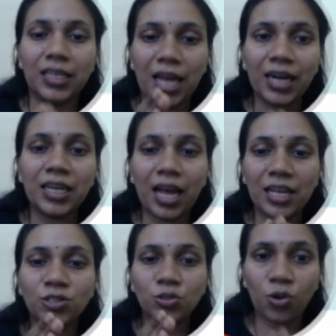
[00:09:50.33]
that
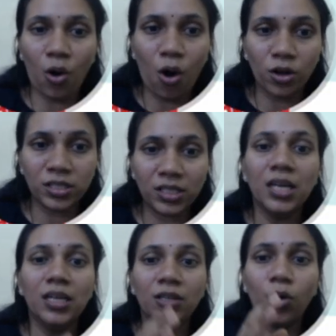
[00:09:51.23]
has caused
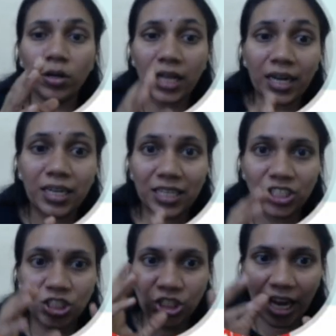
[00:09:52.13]
or that
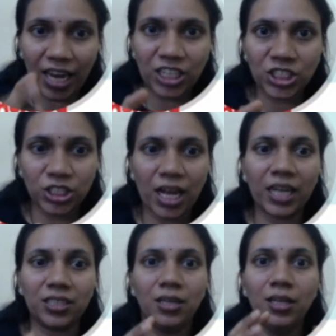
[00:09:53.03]
has changed
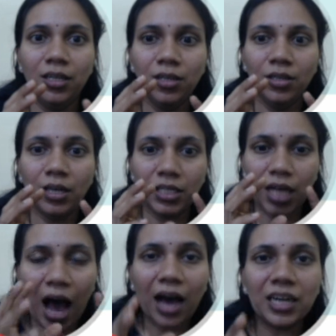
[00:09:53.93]
that
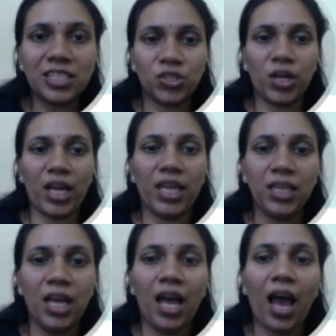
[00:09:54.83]
R
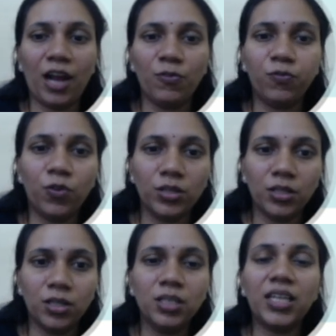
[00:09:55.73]
strain, and
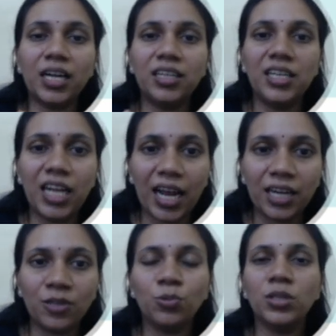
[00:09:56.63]
further that
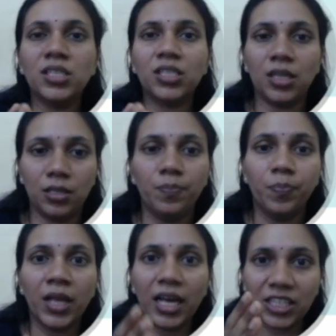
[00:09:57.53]
led to the
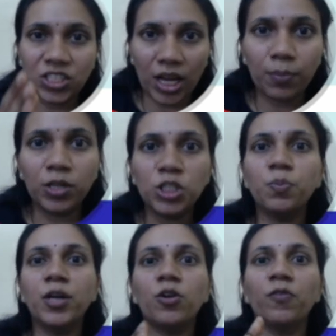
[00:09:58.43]

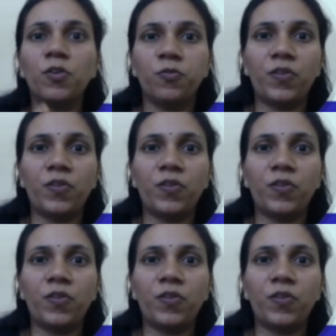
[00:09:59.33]
establishment of the